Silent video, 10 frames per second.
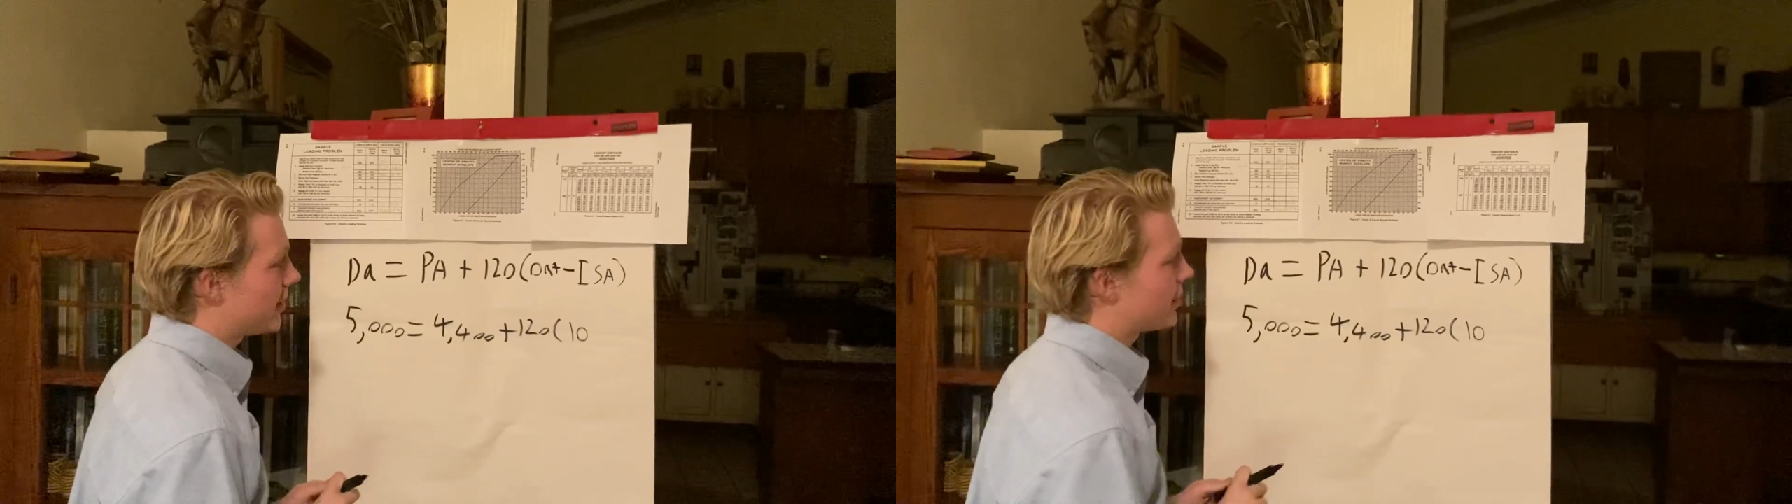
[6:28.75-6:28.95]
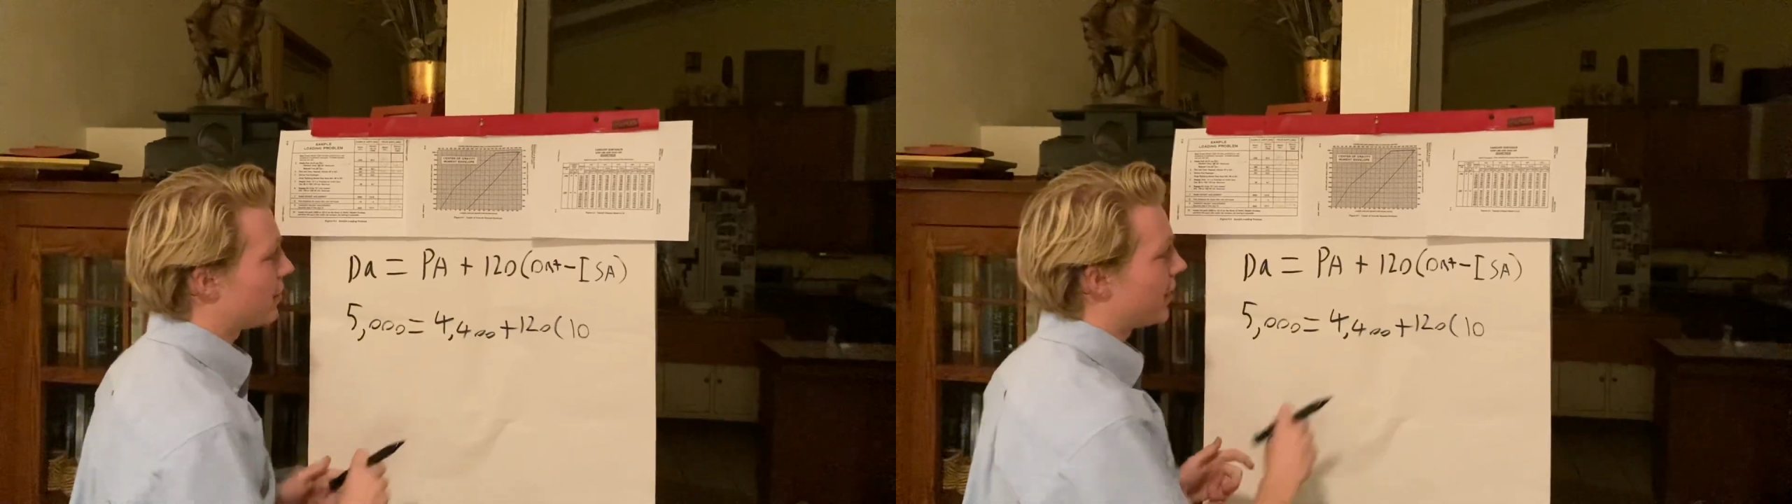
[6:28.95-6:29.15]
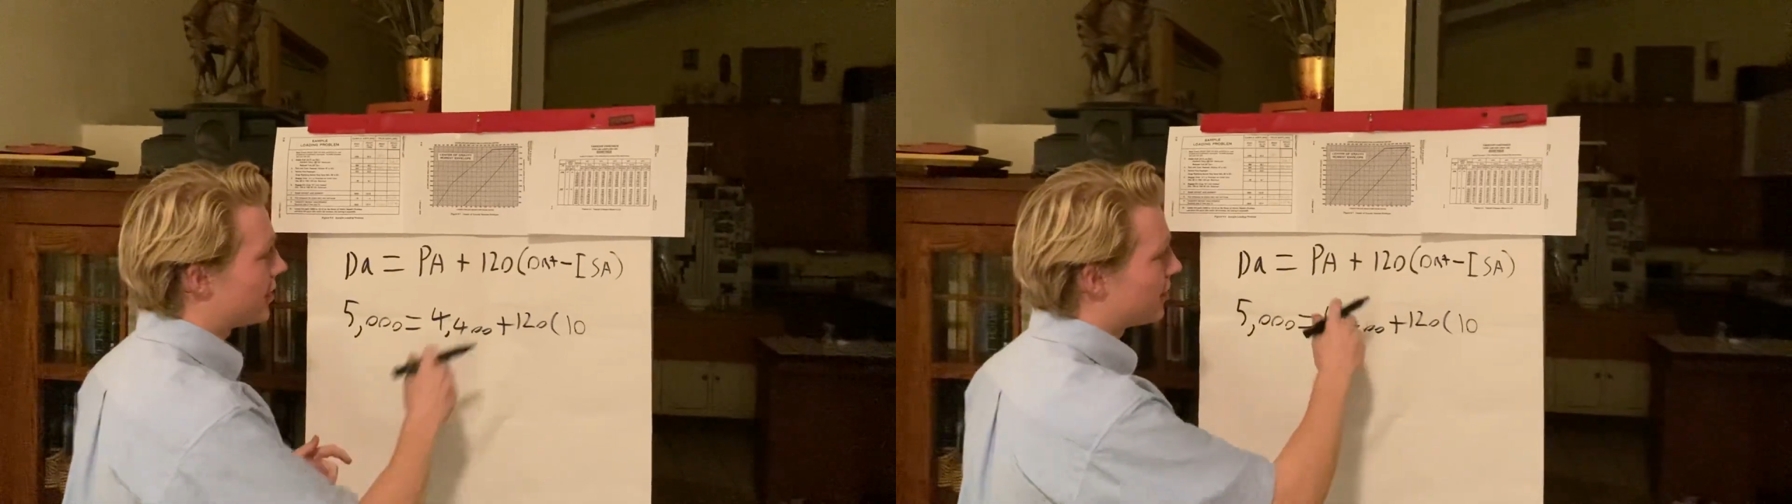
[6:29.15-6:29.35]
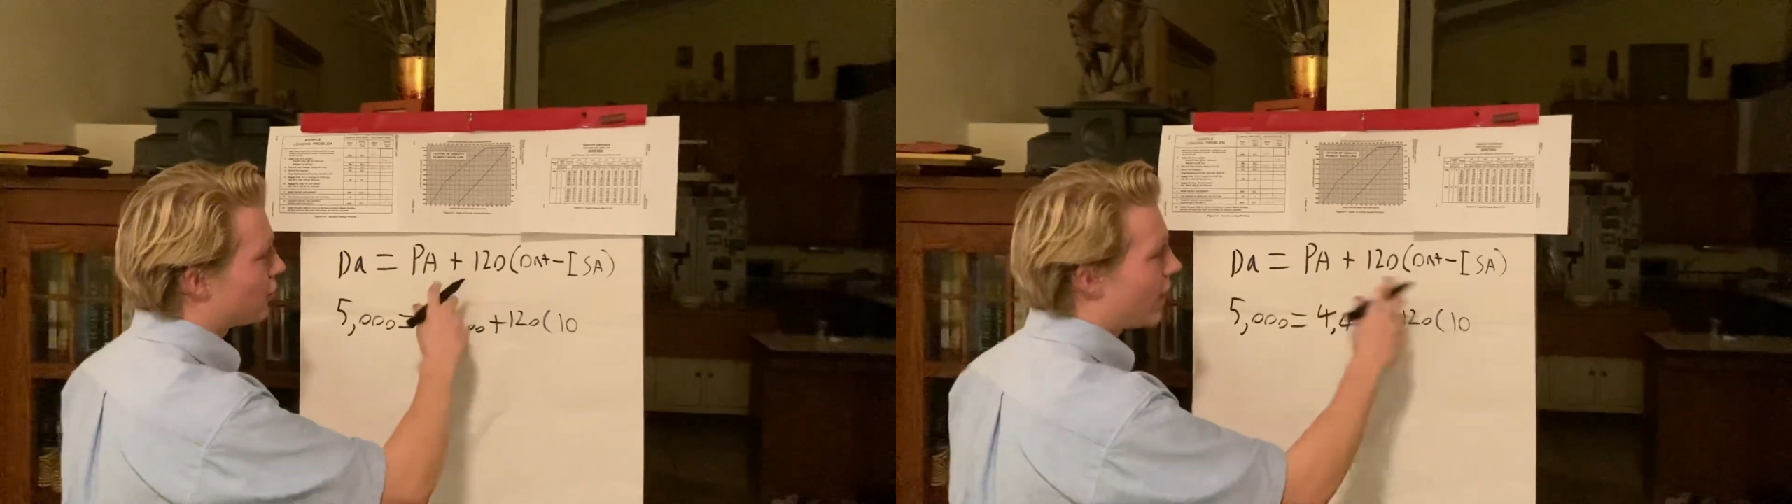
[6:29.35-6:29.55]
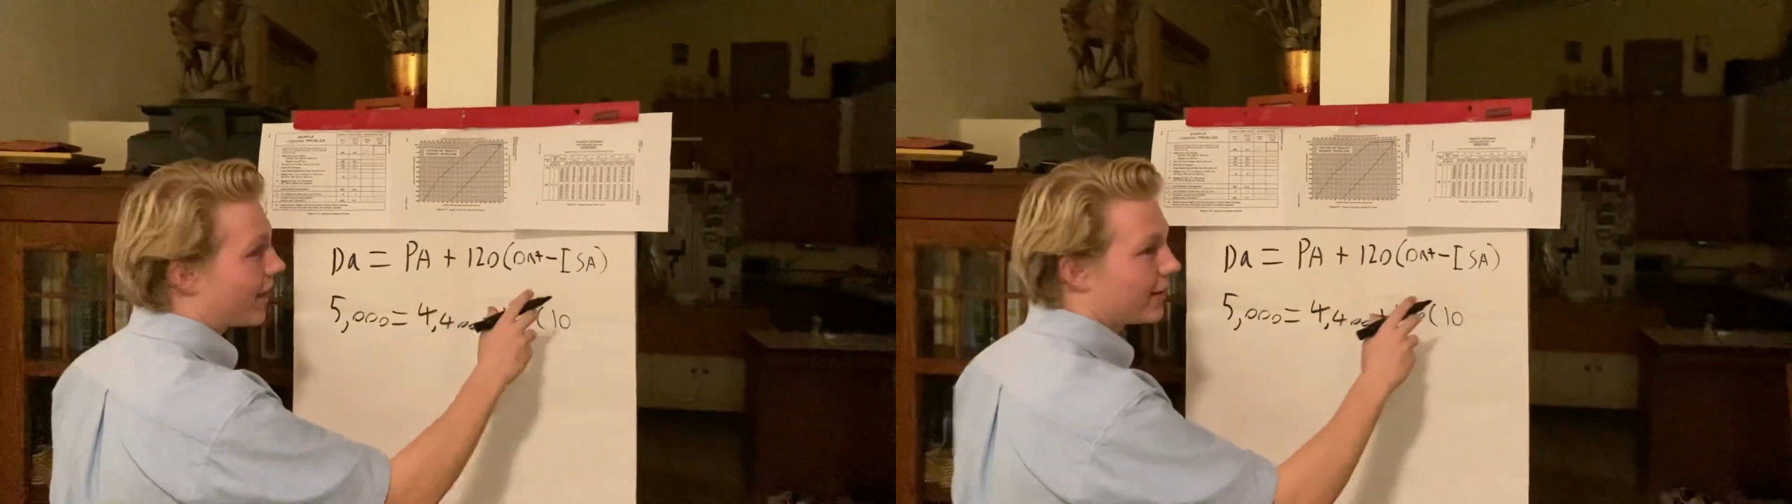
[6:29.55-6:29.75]
so we're going to
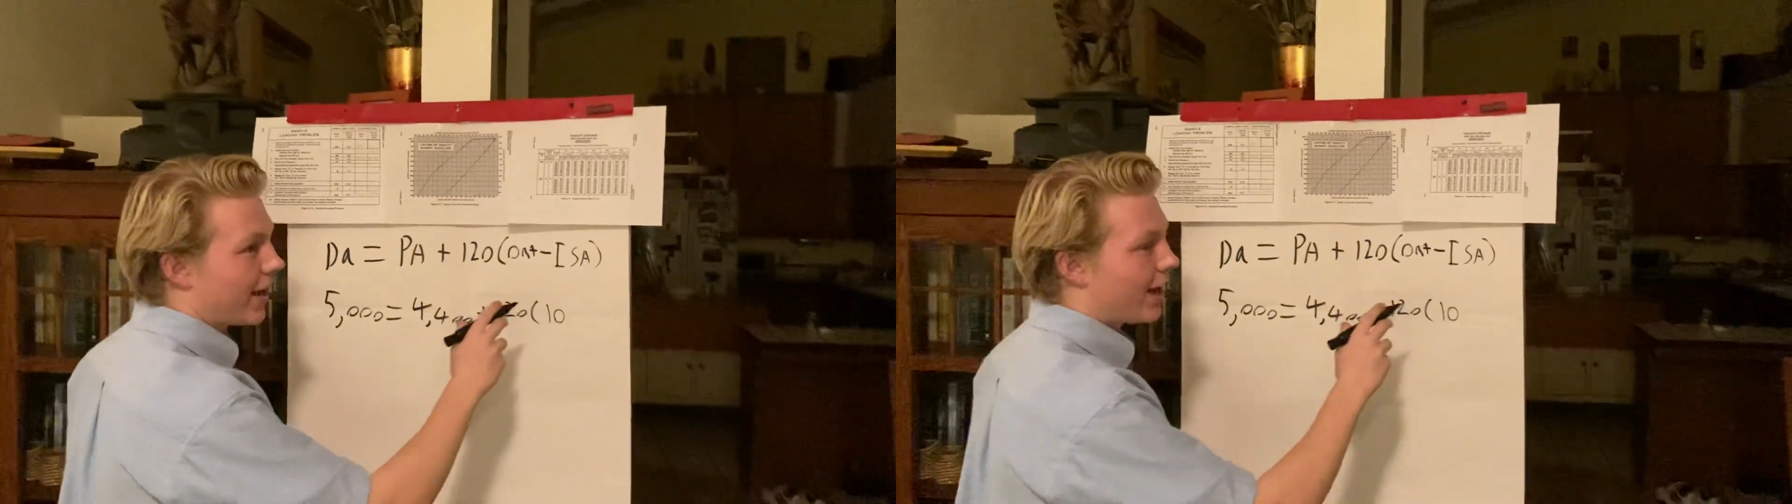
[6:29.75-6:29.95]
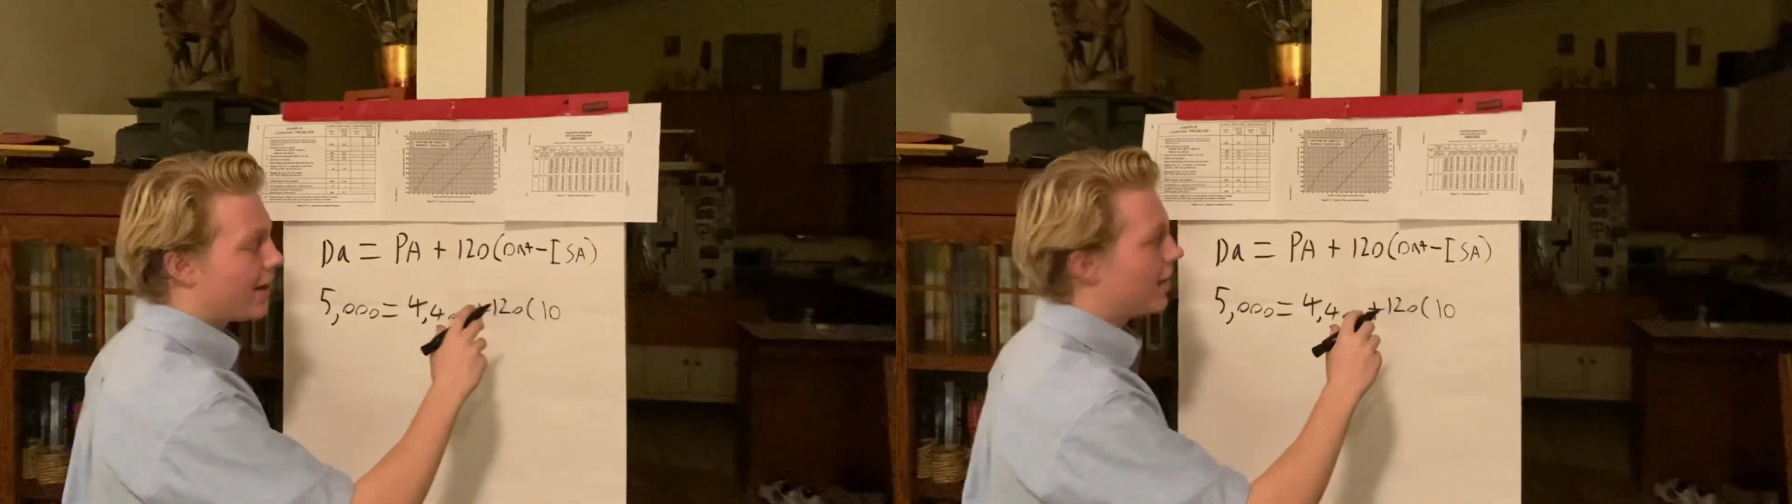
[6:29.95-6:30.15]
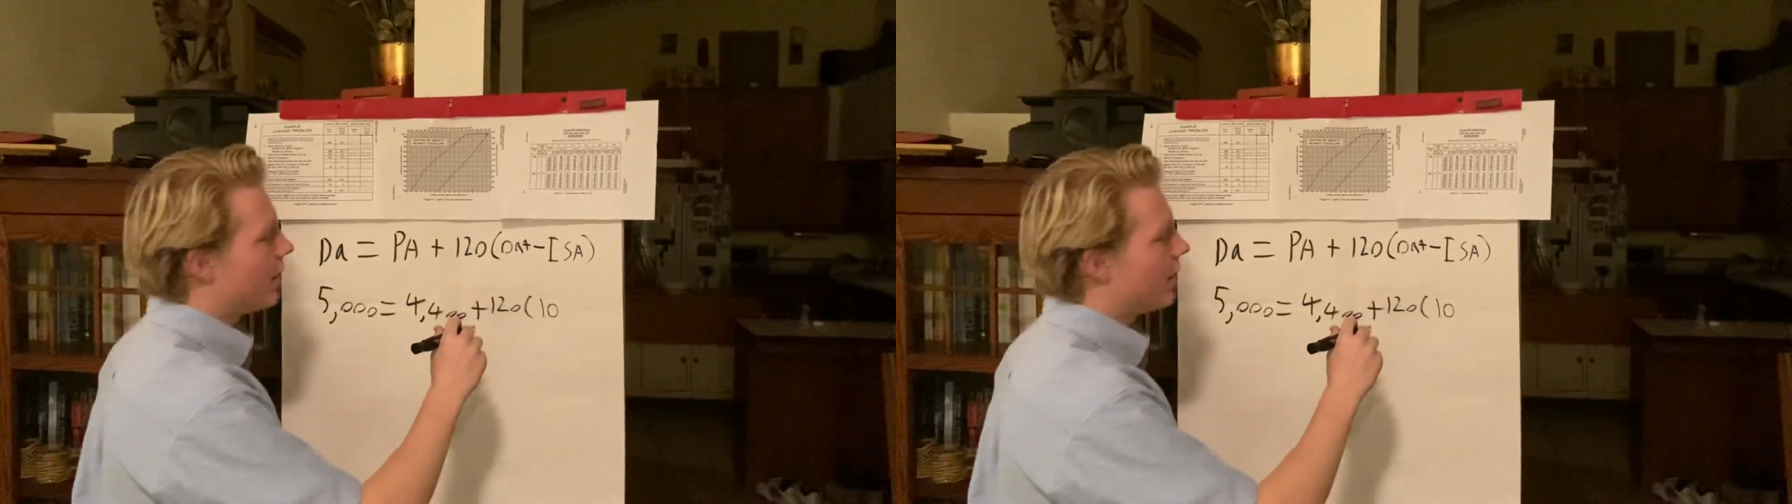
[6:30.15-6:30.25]
subtract that